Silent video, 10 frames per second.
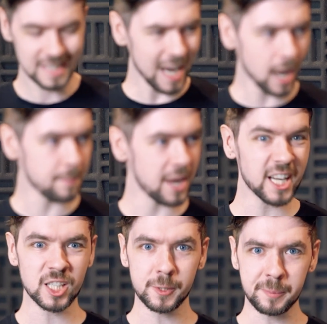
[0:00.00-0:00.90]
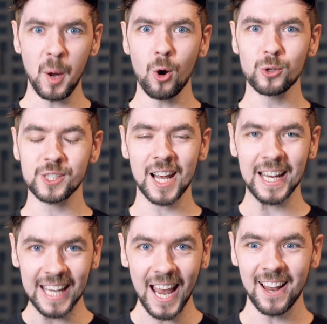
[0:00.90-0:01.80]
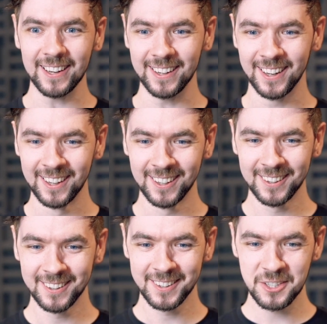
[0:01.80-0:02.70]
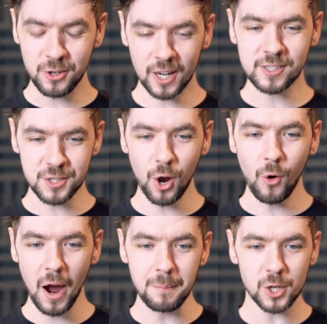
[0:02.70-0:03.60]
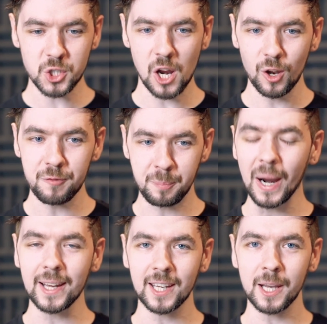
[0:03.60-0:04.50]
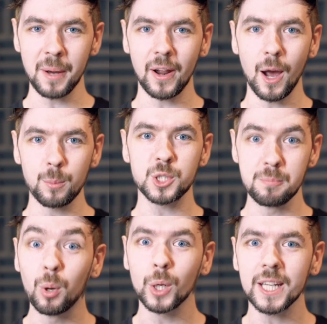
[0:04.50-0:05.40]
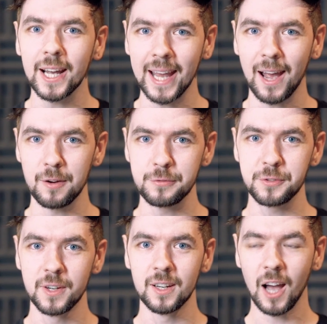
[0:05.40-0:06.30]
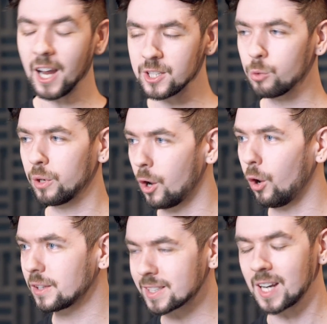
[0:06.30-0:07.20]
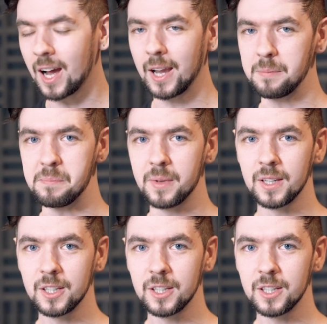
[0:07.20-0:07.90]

Damn, exposed again! You guys know how much I love bragging about how much money I have. I do it all the time.